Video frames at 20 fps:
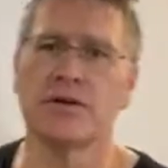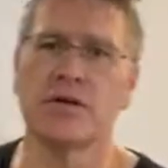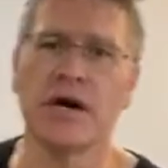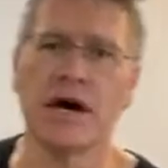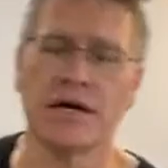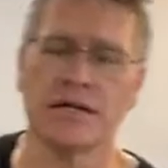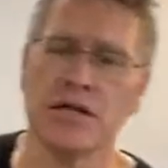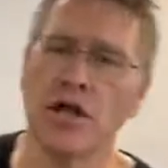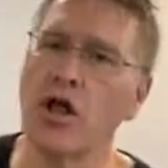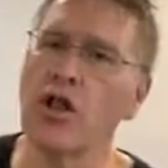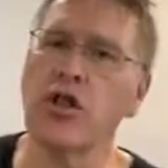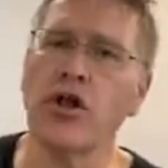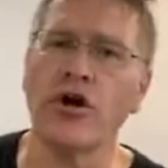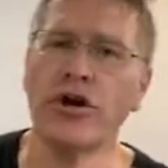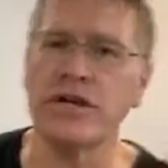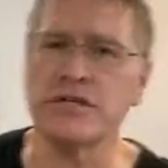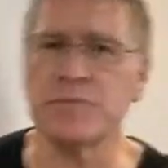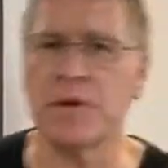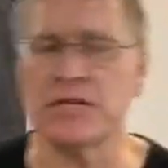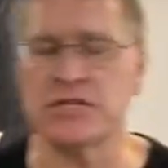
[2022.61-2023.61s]
Uh, learn
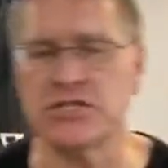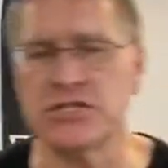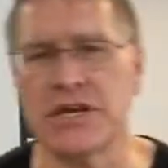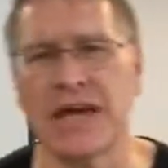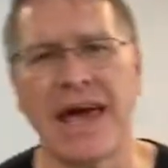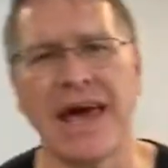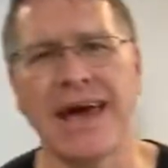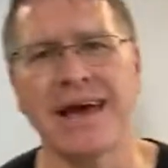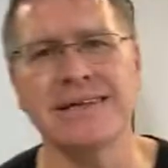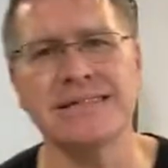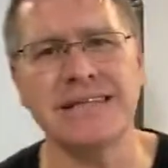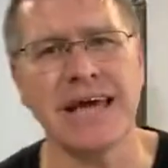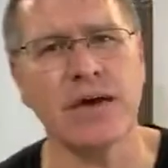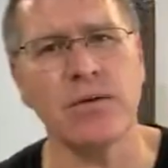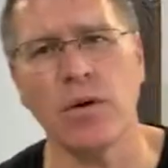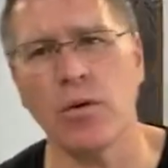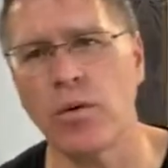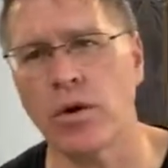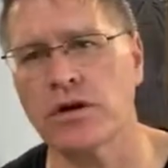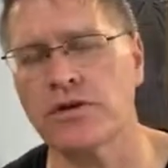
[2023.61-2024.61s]
as much as you can, take
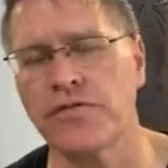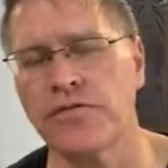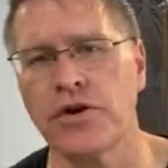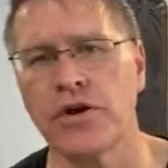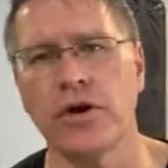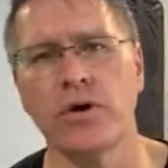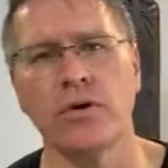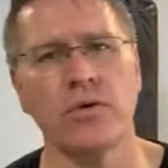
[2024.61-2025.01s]
what works for you,